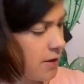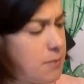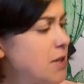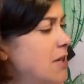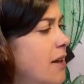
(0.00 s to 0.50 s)
I'm
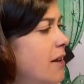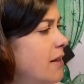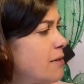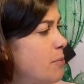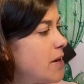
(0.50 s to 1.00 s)
just looking at
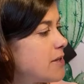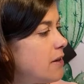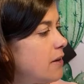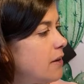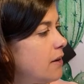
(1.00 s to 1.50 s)
this
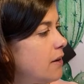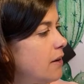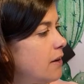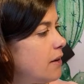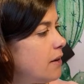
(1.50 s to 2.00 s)
person.
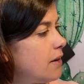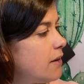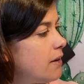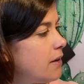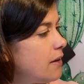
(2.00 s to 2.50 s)

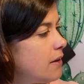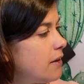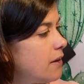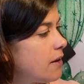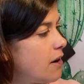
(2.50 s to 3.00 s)

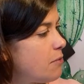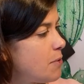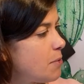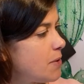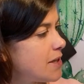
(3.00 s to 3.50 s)
I can't
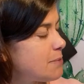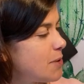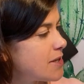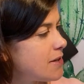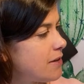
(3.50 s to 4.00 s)
remember what this person,